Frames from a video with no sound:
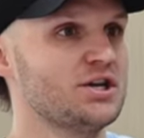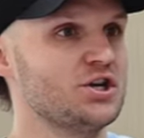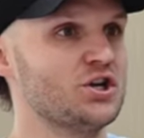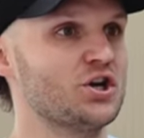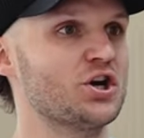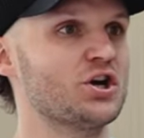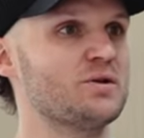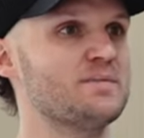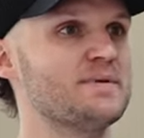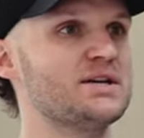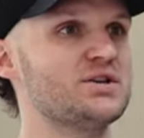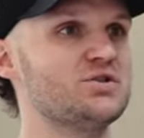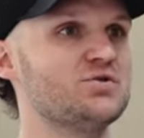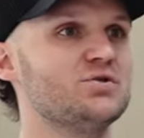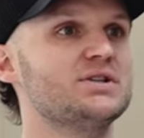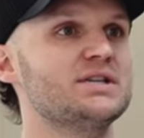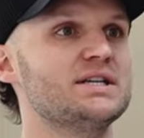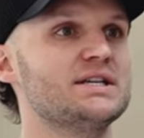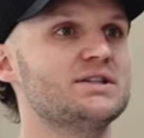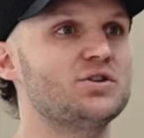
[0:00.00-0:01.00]
you're gonna be
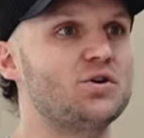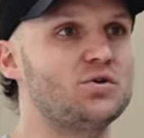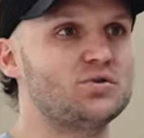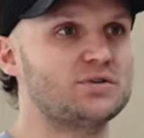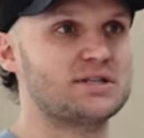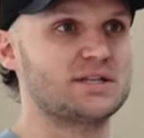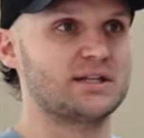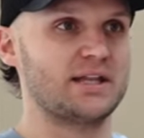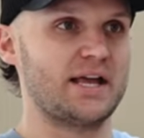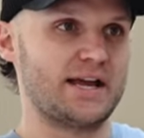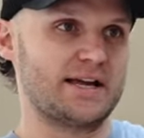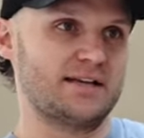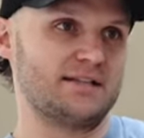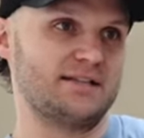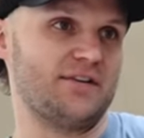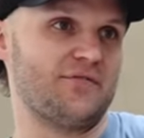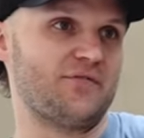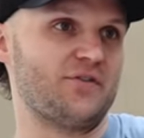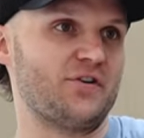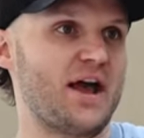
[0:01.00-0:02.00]
using those like
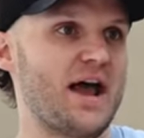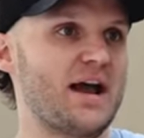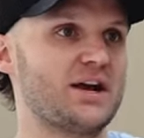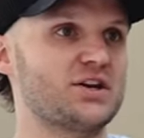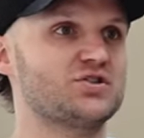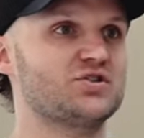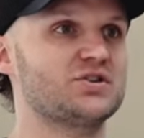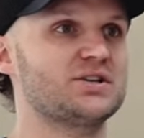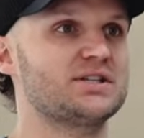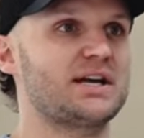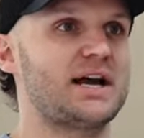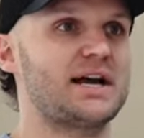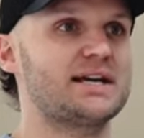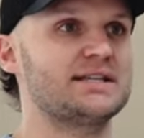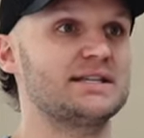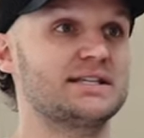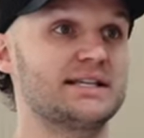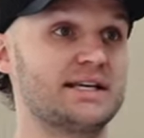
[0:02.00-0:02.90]
different exercises.